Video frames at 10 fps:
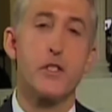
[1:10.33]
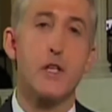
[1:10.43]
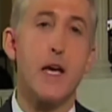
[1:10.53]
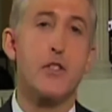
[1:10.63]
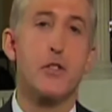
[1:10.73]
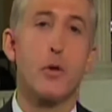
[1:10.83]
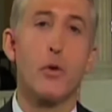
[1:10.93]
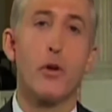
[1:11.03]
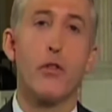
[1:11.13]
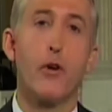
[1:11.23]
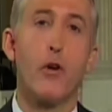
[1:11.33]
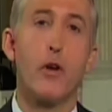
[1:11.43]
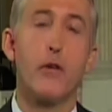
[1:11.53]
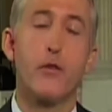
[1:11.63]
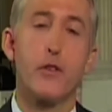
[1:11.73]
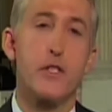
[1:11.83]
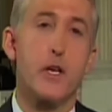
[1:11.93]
statutory authority for the